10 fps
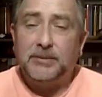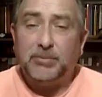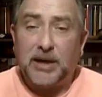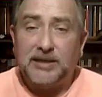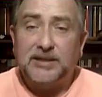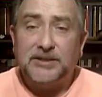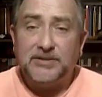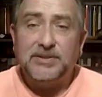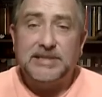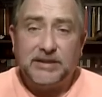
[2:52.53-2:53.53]
practice
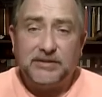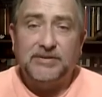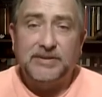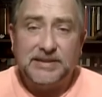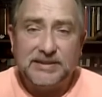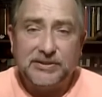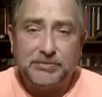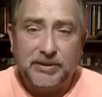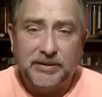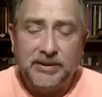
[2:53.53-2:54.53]
of
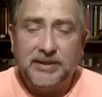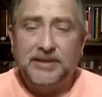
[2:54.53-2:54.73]
self-discipline.